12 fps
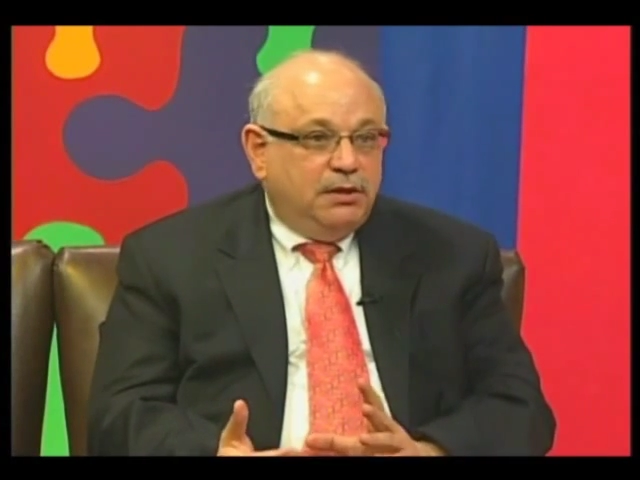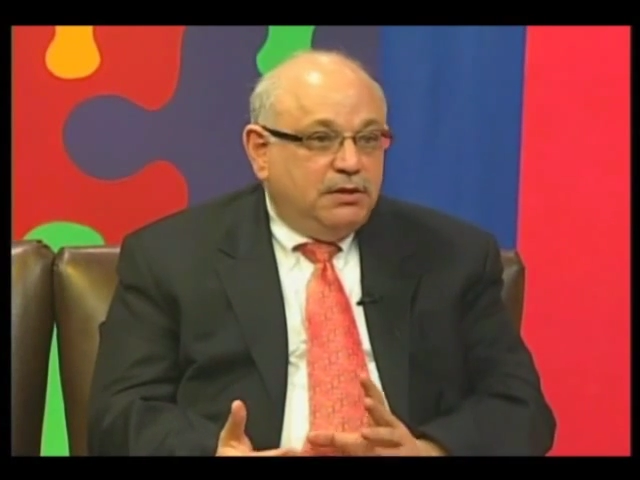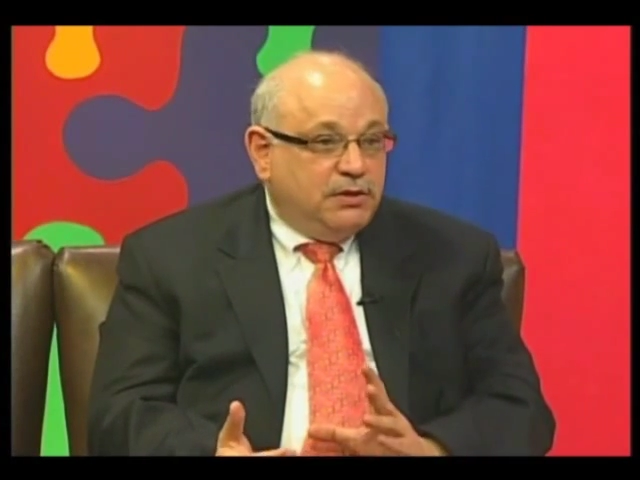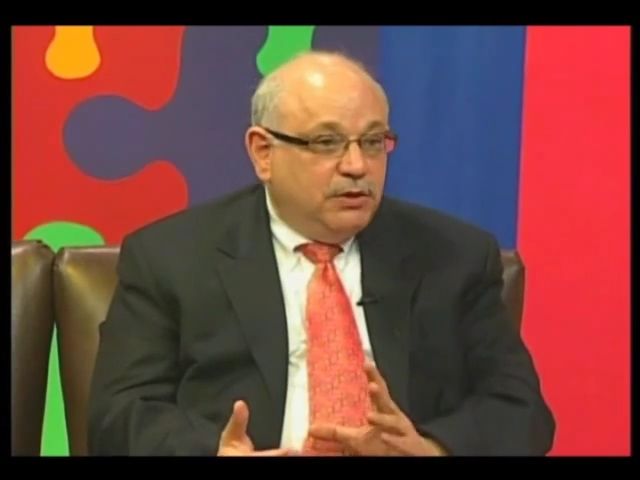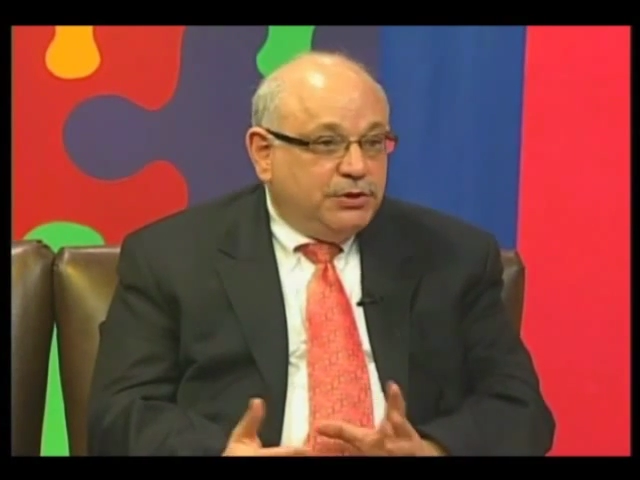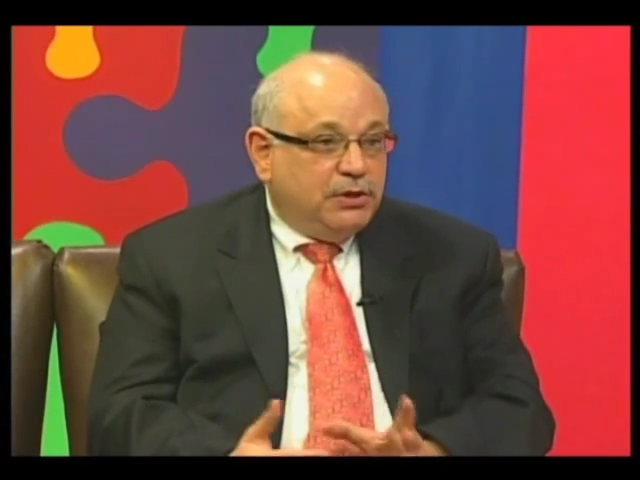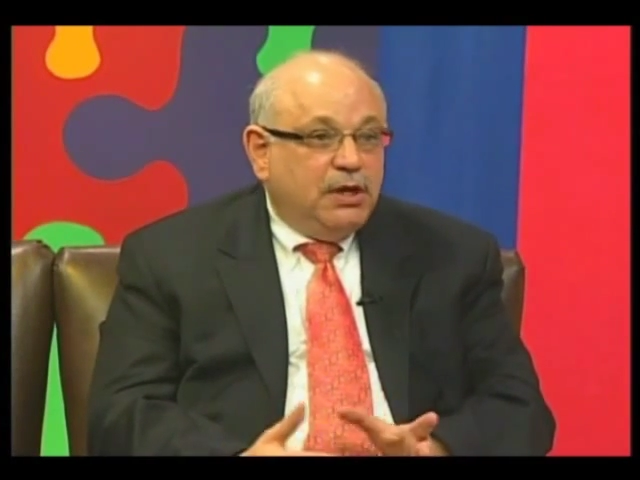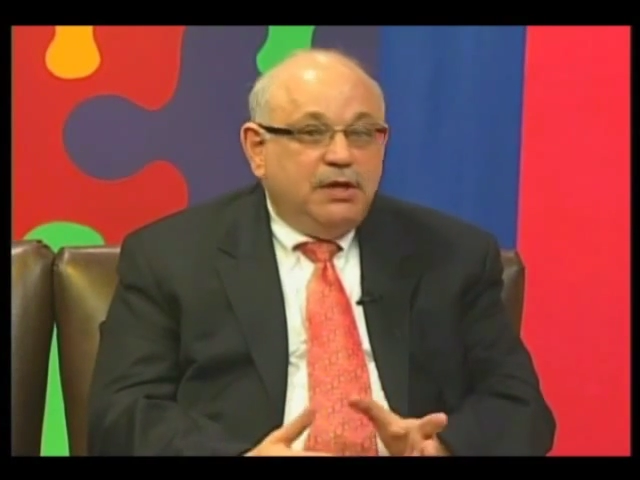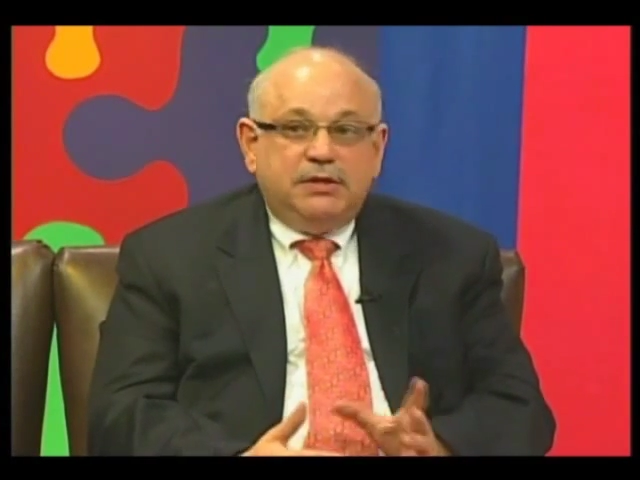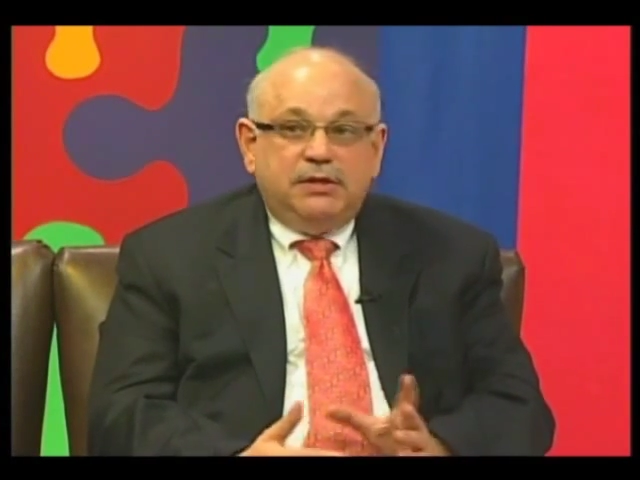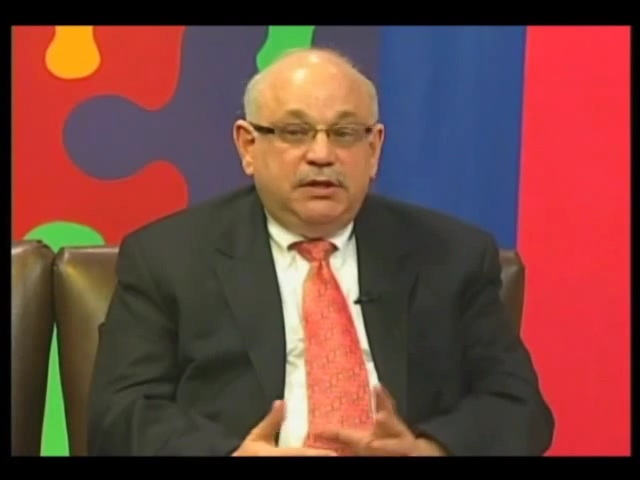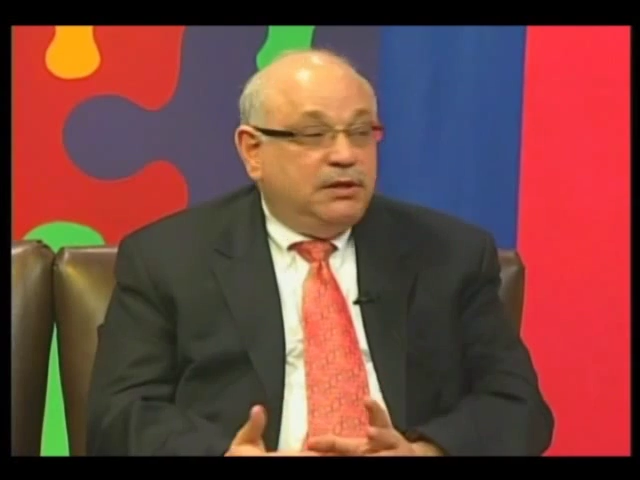socialize
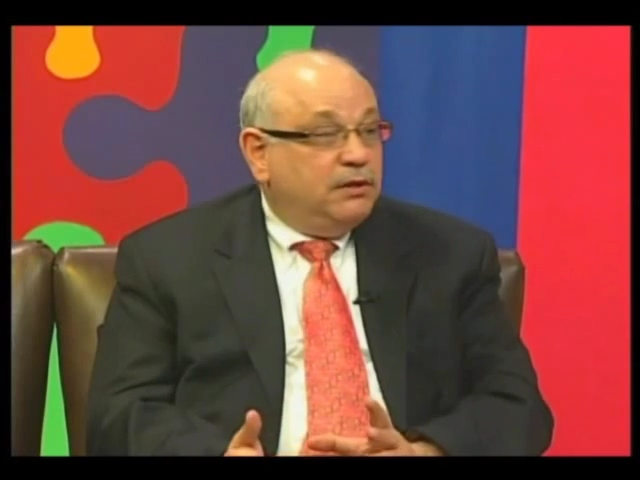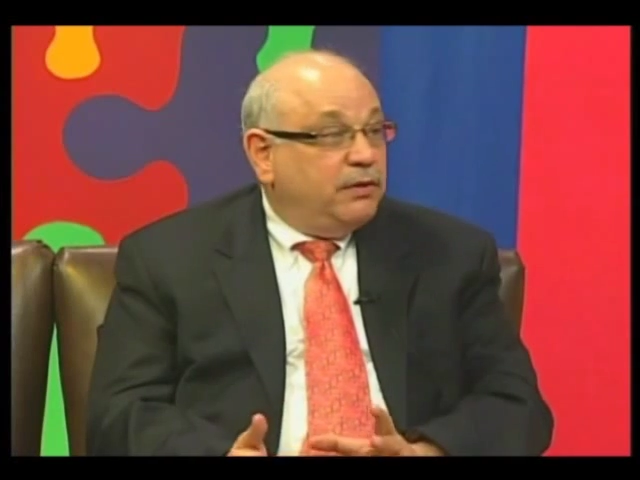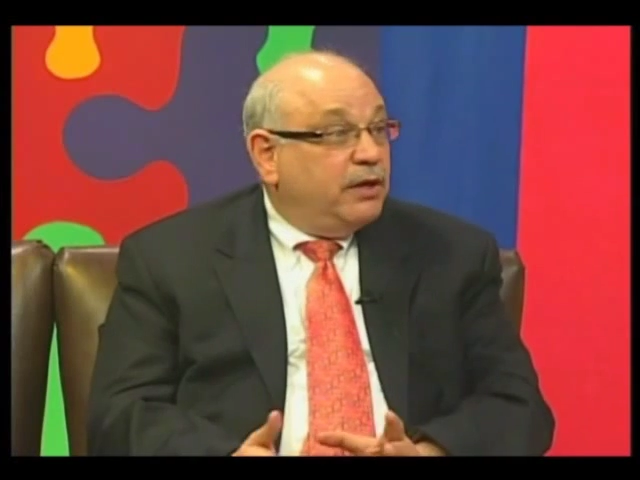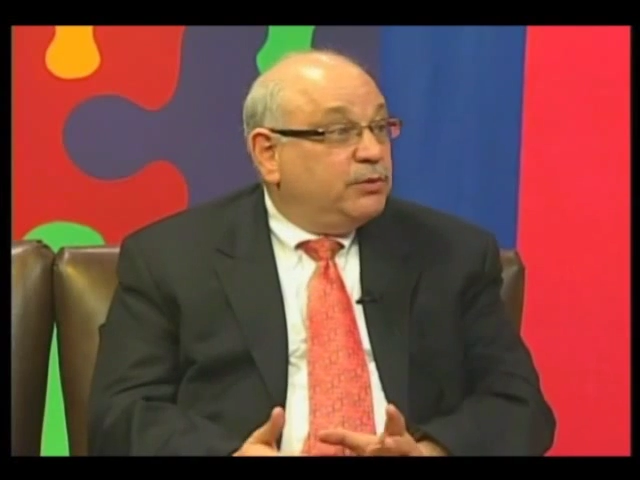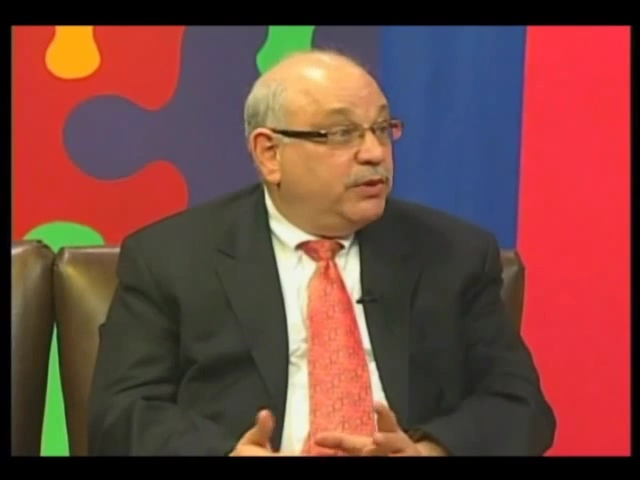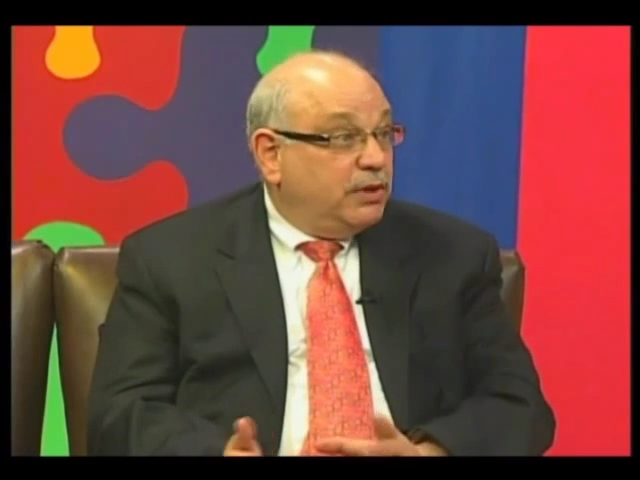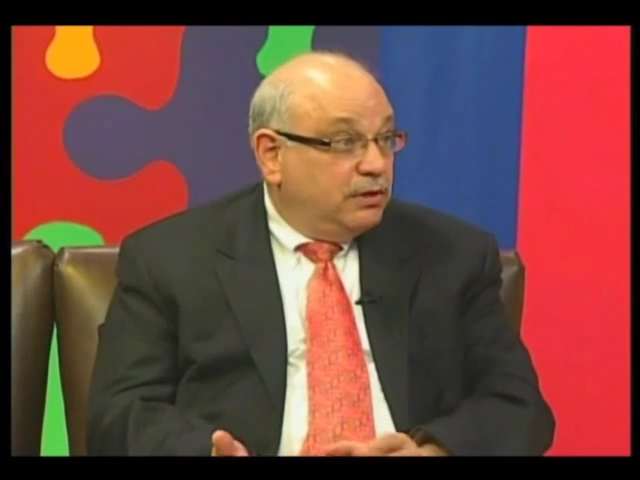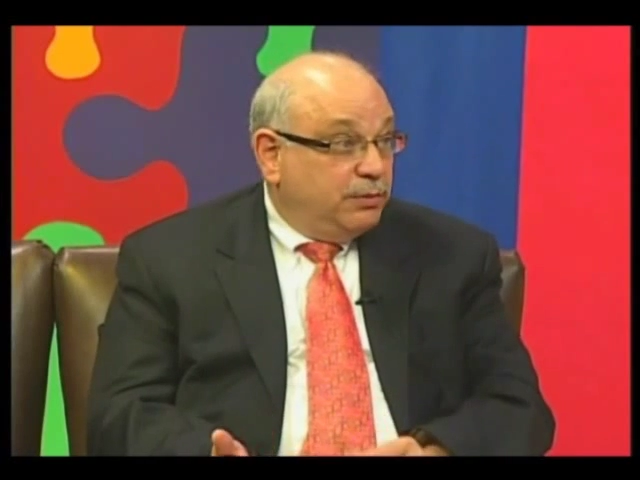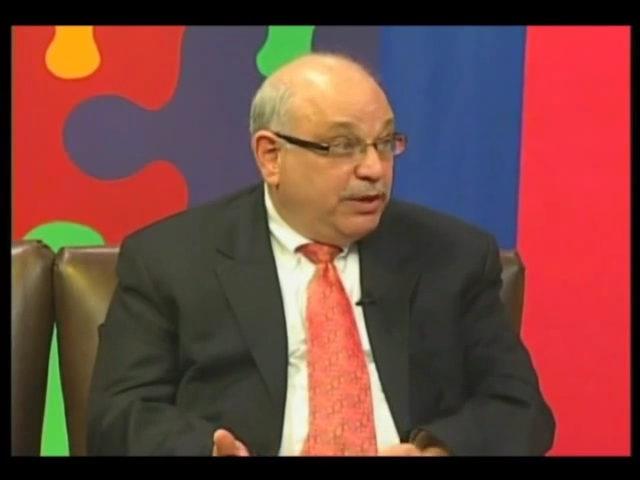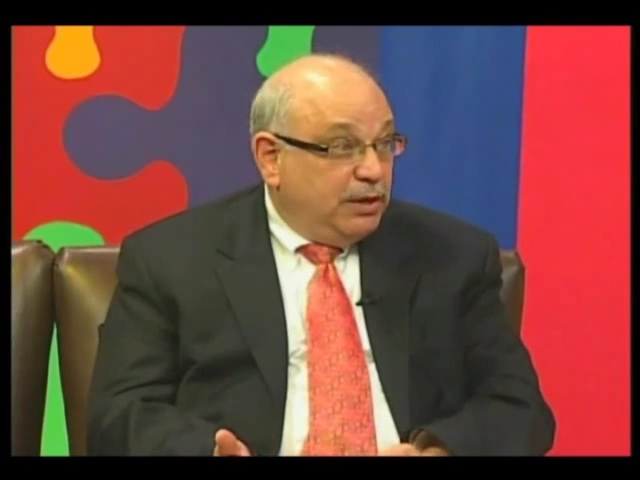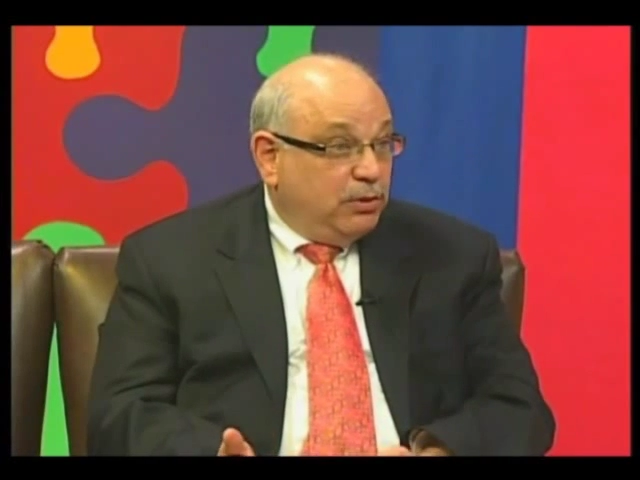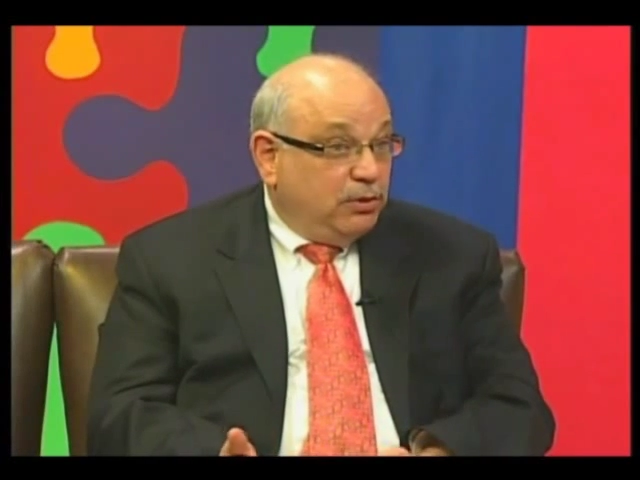and interact with other
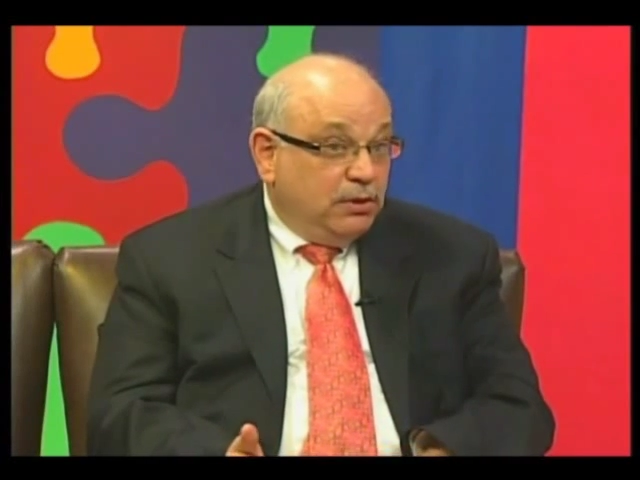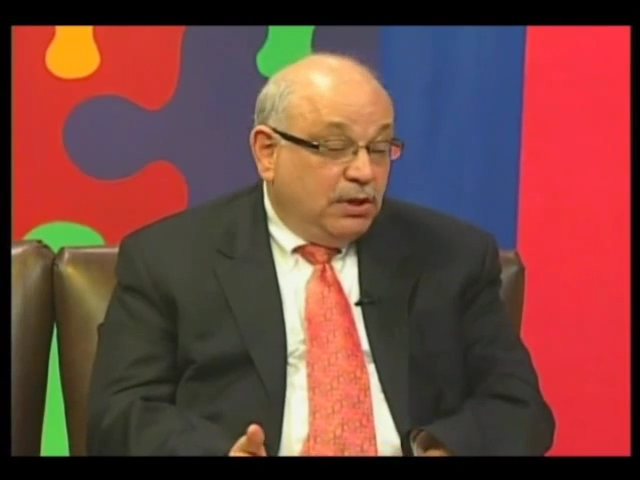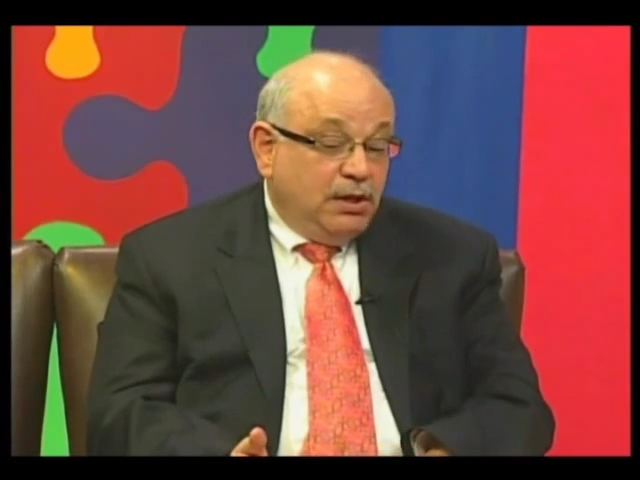people,